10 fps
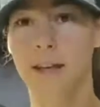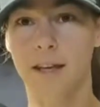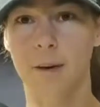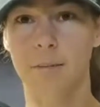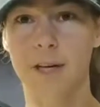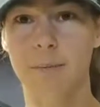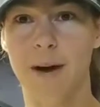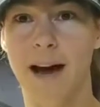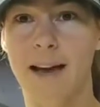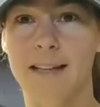The bike
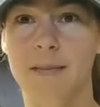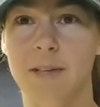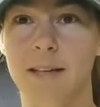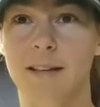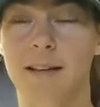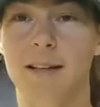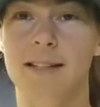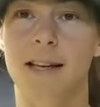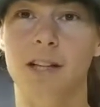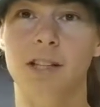behind me
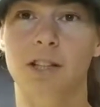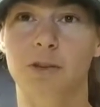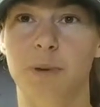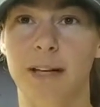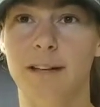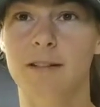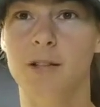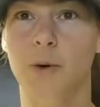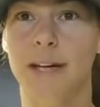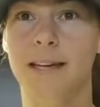is actually a new bike,
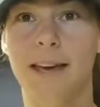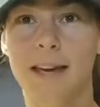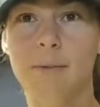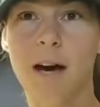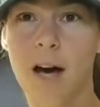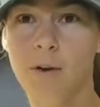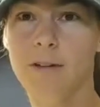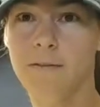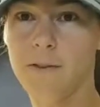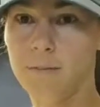so it came out
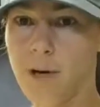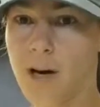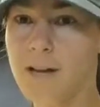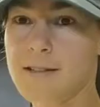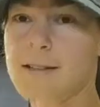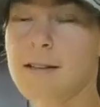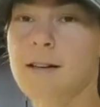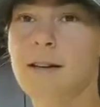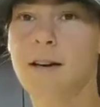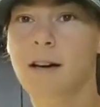of the box
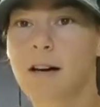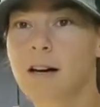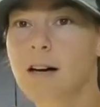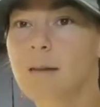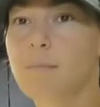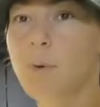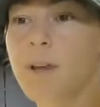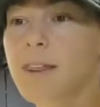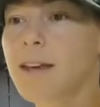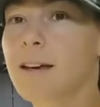
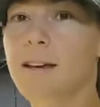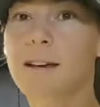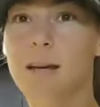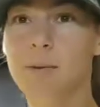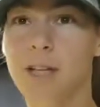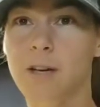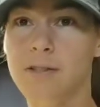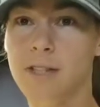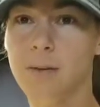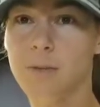with a cable and
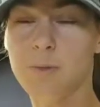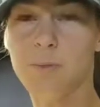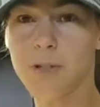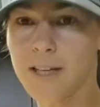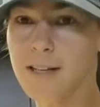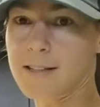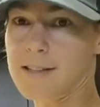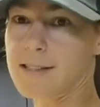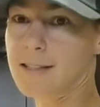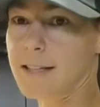housing that was pre-cut
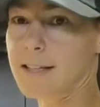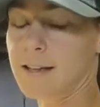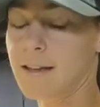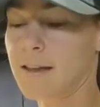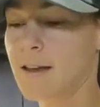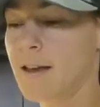to length.